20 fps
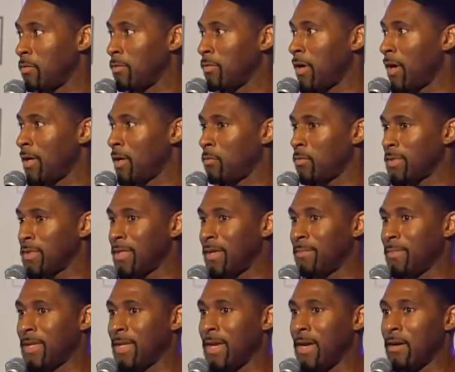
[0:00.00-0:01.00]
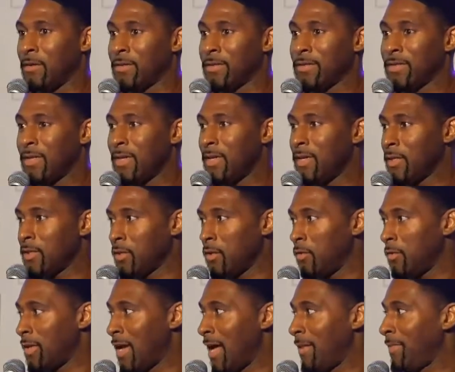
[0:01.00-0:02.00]
who thought it was something else?
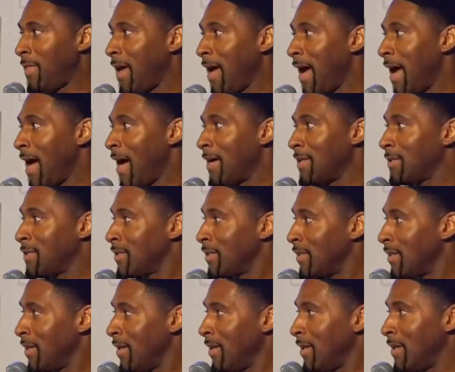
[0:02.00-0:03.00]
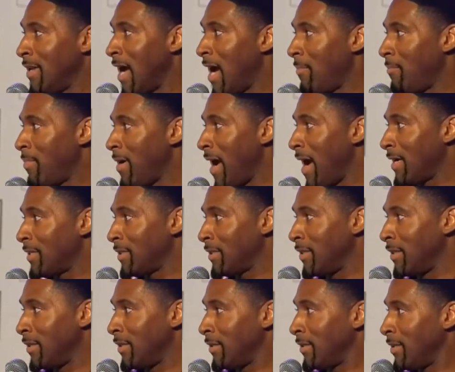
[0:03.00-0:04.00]
So not the ask, not
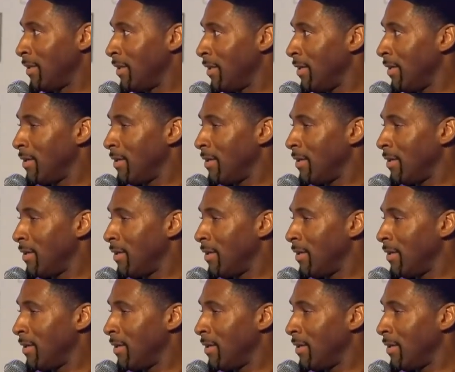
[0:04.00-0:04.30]
passion.